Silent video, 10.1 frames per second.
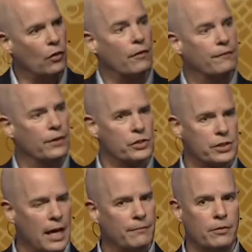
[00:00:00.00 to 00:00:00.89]
the first
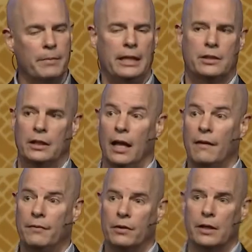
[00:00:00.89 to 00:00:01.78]
step for me to
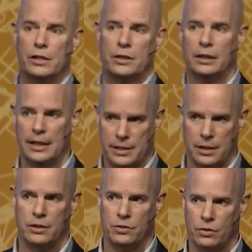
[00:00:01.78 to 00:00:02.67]
love her is to
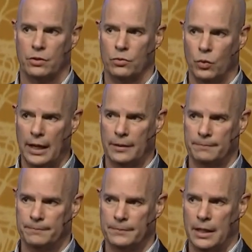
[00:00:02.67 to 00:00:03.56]
listen to her well.
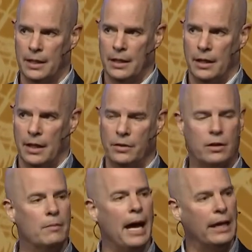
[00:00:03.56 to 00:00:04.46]
And you
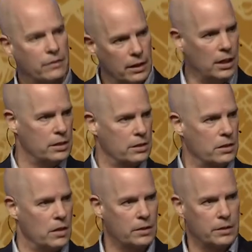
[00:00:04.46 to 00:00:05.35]
can imagine, as a
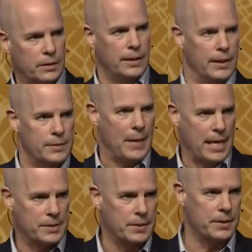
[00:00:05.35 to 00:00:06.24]
talker and as
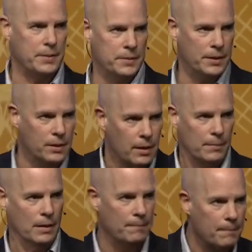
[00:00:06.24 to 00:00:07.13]
pastor, dude, you know, I'm,
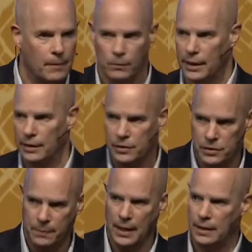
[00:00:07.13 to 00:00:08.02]
I'm, I'm ready to
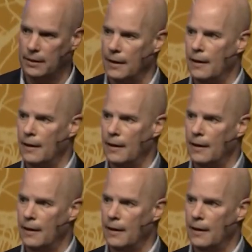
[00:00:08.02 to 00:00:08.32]
speak.